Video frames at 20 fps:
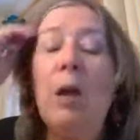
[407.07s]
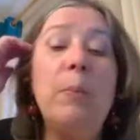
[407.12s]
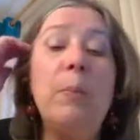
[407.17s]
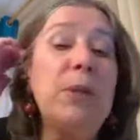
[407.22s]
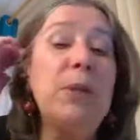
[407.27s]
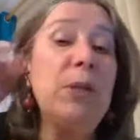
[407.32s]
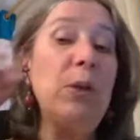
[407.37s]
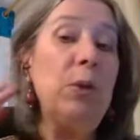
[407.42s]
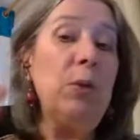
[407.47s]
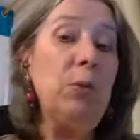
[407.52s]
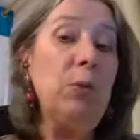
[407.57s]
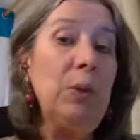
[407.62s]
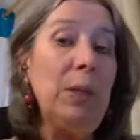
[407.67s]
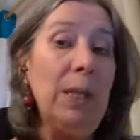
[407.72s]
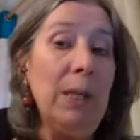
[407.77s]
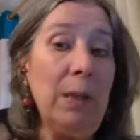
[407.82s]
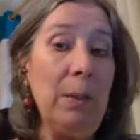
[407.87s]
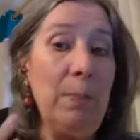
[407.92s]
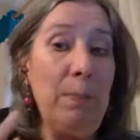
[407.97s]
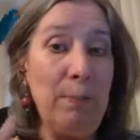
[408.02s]
So you
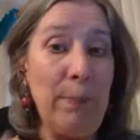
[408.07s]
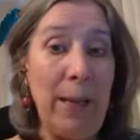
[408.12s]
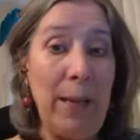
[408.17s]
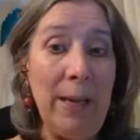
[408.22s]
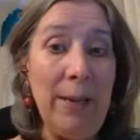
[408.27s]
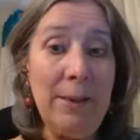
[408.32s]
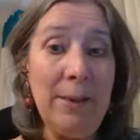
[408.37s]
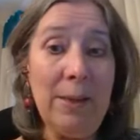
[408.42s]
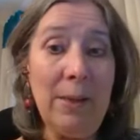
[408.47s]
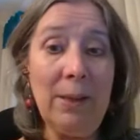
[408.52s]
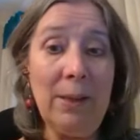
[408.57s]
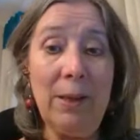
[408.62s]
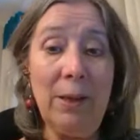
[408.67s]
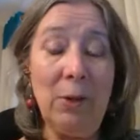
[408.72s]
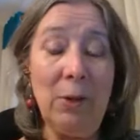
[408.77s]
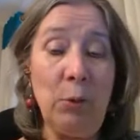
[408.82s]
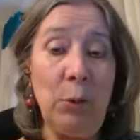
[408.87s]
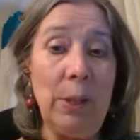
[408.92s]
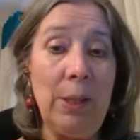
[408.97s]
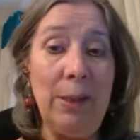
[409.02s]
need a basic
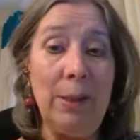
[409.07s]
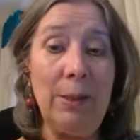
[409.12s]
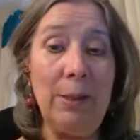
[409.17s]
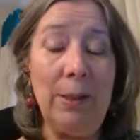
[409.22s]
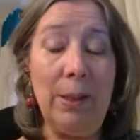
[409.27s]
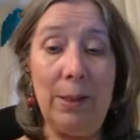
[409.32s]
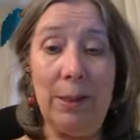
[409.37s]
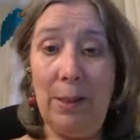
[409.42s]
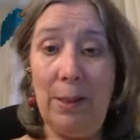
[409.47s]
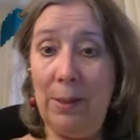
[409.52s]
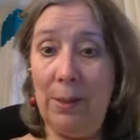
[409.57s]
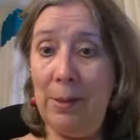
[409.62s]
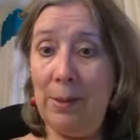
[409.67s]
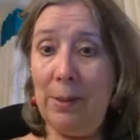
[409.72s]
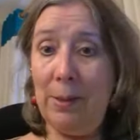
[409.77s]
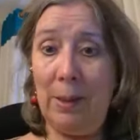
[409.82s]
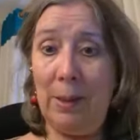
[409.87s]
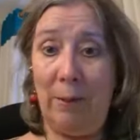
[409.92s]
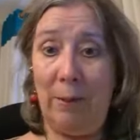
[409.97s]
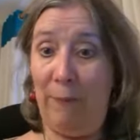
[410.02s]
ingredient that
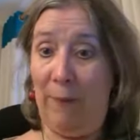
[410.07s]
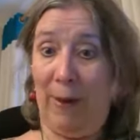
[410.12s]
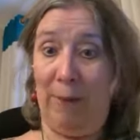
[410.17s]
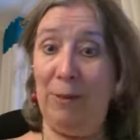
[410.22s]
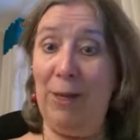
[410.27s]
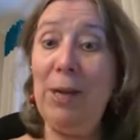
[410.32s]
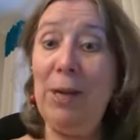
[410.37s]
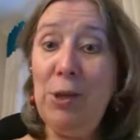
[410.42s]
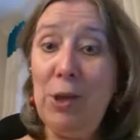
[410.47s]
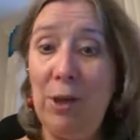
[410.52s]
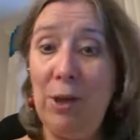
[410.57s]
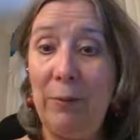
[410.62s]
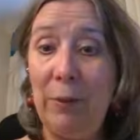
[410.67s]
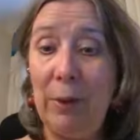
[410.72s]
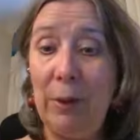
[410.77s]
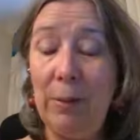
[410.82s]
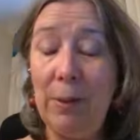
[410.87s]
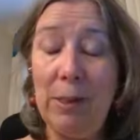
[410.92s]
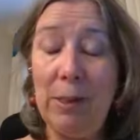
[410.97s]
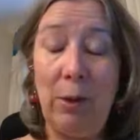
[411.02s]
is at the foundation of
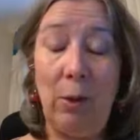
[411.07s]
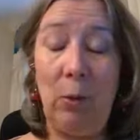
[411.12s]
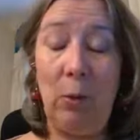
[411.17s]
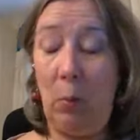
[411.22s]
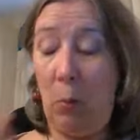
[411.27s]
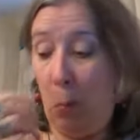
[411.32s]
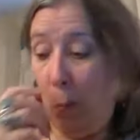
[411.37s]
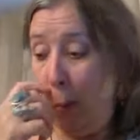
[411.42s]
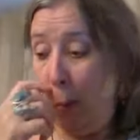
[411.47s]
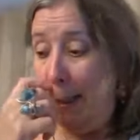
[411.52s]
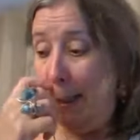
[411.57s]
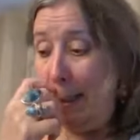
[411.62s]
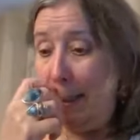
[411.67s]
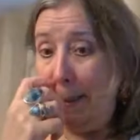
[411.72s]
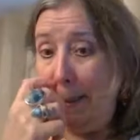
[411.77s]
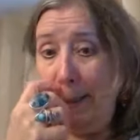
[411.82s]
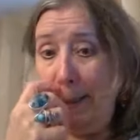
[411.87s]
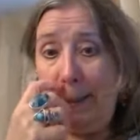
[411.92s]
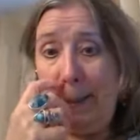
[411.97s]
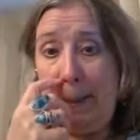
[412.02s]
it. So what do you
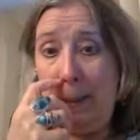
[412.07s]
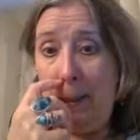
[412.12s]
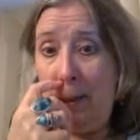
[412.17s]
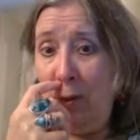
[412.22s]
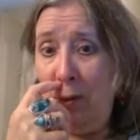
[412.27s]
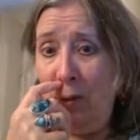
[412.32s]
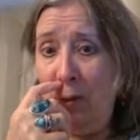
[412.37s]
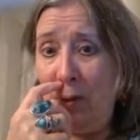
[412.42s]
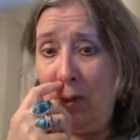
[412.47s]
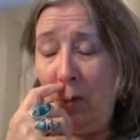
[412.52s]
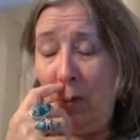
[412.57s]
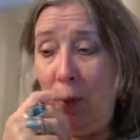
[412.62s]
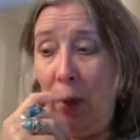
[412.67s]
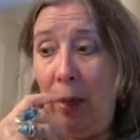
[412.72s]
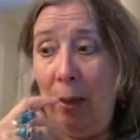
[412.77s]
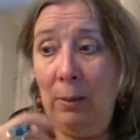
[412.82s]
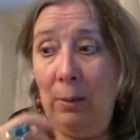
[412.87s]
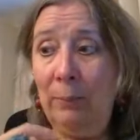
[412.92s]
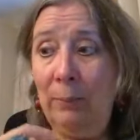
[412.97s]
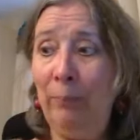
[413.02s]
think they used?
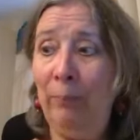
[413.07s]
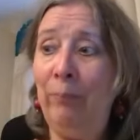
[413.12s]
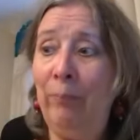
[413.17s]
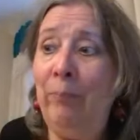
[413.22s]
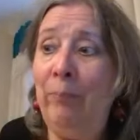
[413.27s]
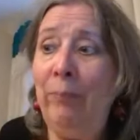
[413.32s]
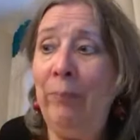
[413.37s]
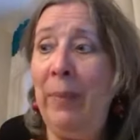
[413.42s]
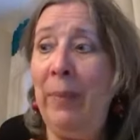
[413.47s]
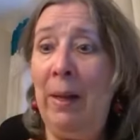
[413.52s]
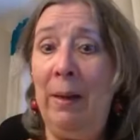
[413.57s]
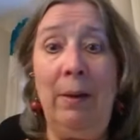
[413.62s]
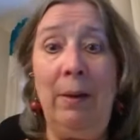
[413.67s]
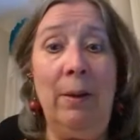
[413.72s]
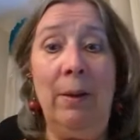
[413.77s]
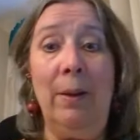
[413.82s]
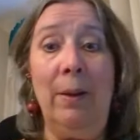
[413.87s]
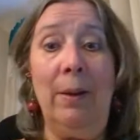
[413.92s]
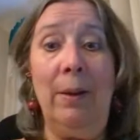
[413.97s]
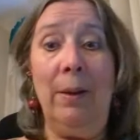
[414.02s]
Well,
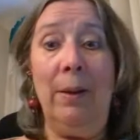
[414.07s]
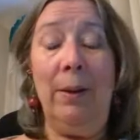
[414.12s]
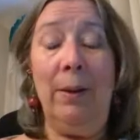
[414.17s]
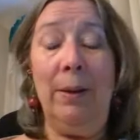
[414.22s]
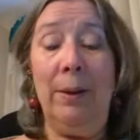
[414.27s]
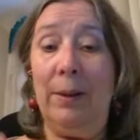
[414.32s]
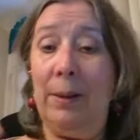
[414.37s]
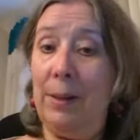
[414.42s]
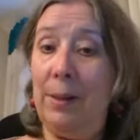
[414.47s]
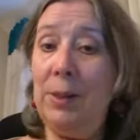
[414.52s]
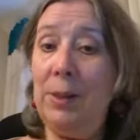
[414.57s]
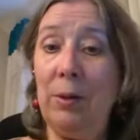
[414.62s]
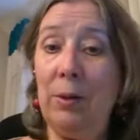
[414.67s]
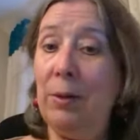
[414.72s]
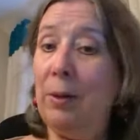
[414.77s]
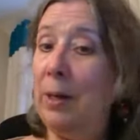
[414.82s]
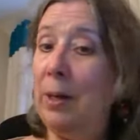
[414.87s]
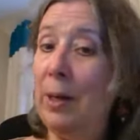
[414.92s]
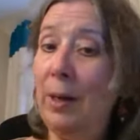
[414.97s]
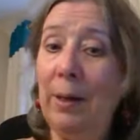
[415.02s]
these
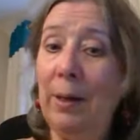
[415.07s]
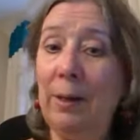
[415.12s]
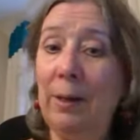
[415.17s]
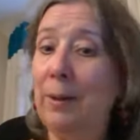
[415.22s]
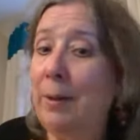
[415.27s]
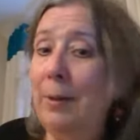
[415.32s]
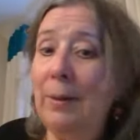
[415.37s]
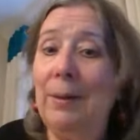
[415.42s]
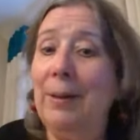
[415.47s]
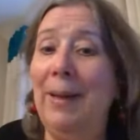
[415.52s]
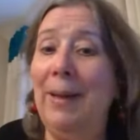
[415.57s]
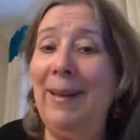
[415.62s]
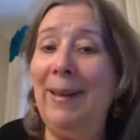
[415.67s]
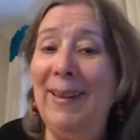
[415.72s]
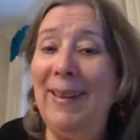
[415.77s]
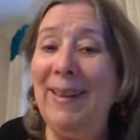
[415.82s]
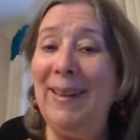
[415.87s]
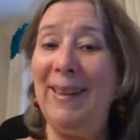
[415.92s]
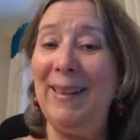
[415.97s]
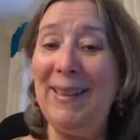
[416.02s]
are
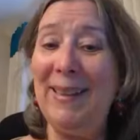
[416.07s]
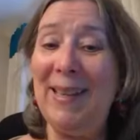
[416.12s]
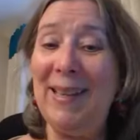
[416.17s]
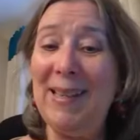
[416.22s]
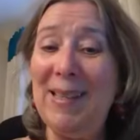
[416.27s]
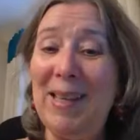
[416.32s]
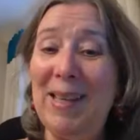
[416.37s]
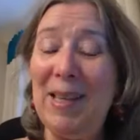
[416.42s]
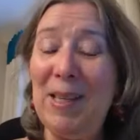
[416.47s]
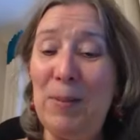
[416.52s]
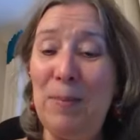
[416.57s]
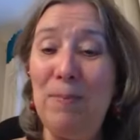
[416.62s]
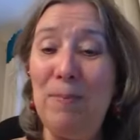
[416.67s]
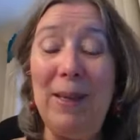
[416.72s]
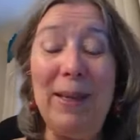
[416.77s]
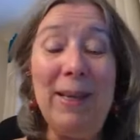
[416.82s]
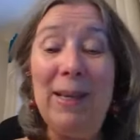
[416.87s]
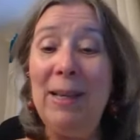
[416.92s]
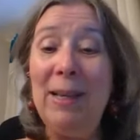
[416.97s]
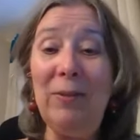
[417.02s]
this is
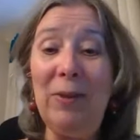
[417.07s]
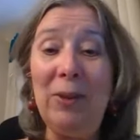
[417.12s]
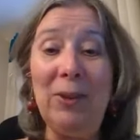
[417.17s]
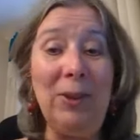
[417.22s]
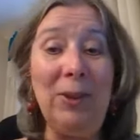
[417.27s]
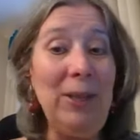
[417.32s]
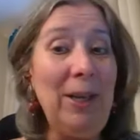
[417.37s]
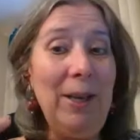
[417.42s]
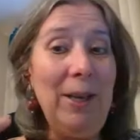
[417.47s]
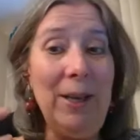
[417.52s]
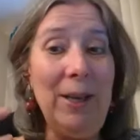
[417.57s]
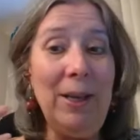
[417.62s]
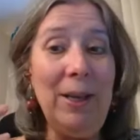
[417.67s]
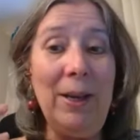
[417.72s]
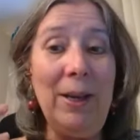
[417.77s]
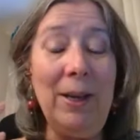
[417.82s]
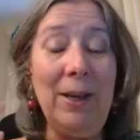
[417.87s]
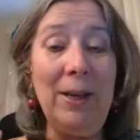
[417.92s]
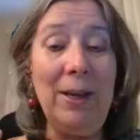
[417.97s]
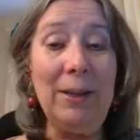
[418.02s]
medieval
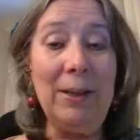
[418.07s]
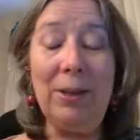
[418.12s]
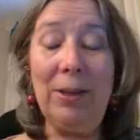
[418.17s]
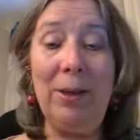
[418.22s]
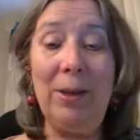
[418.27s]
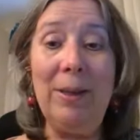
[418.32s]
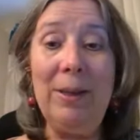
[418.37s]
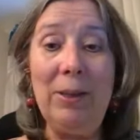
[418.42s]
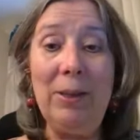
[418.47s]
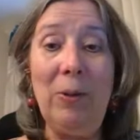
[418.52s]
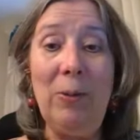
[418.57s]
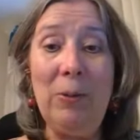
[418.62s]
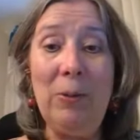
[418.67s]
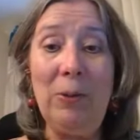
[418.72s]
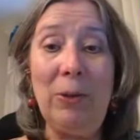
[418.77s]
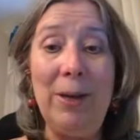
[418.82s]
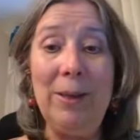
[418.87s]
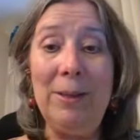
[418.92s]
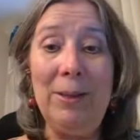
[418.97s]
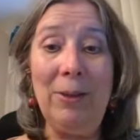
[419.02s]

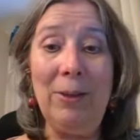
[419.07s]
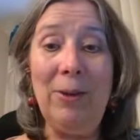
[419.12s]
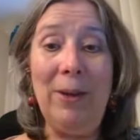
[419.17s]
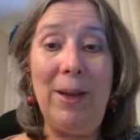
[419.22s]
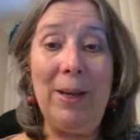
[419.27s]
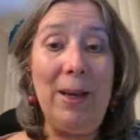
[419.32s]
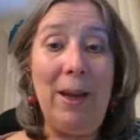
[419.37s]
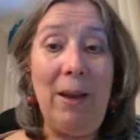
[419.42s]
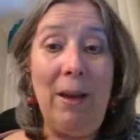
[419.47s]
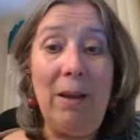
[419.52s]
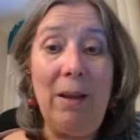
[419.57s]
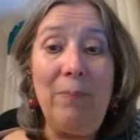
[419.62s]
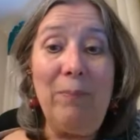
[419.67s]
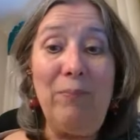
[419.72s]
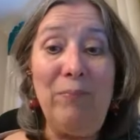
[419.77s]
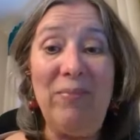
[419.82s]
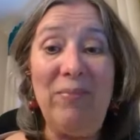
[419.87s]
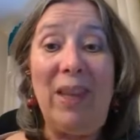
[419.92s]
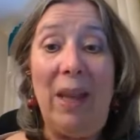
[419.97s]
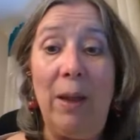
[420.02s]
Trento, and
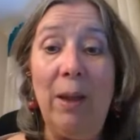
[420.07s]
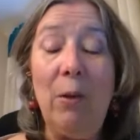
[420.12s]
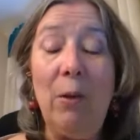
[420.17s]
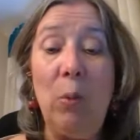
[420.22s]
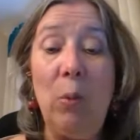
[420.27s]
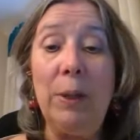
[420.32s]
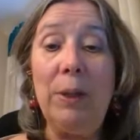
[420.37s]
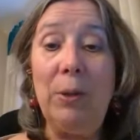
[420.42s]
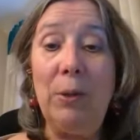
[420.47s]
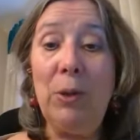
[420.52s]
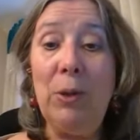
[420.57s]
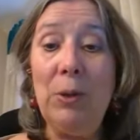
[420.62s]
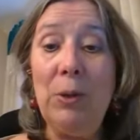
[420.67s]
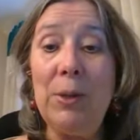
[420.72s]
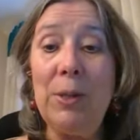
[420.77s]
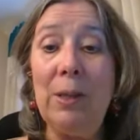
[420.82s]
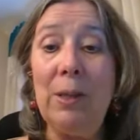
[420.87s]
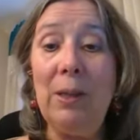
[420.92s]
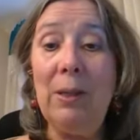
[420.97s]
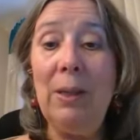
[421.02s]
what they're
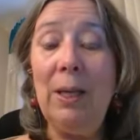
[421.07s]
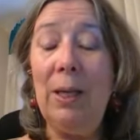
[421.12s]
using